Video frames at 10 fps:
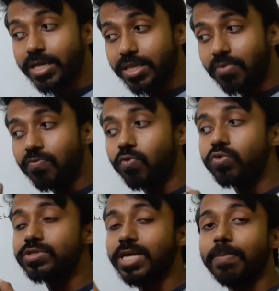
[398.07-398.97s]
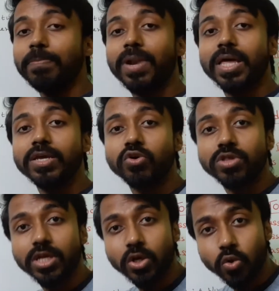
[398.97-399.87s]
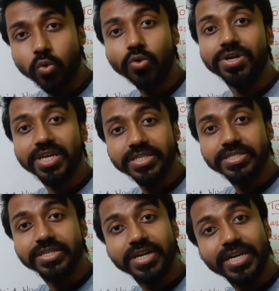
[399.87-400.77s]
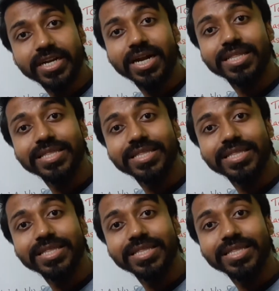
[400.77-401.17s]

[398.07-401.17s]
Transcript: the force applying on the load is greater